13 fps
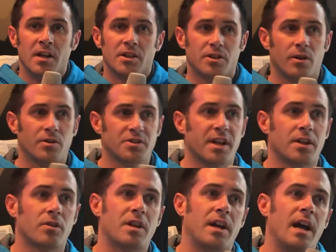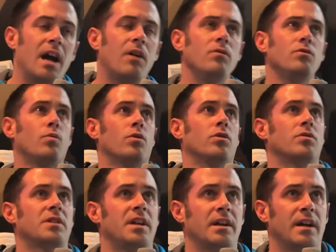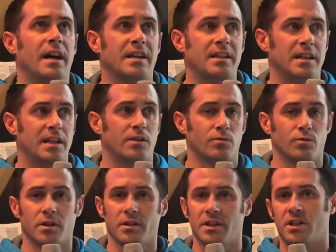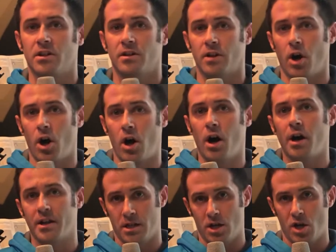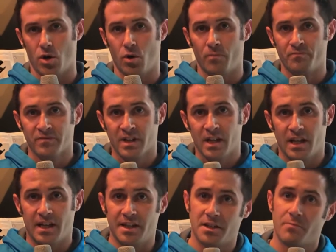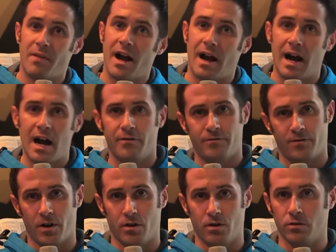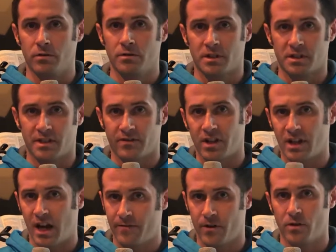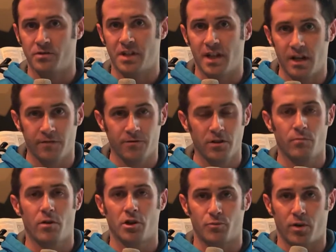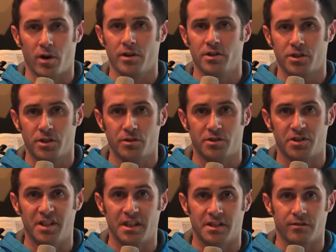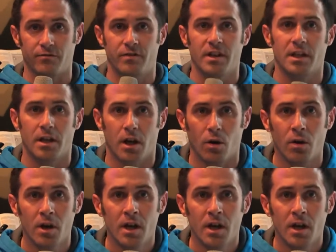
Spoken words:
So I was like, okay, how in the world can I get really good audio into my iPhone? Because I've got an iPhone 10, and for the most part, it shoots decent video.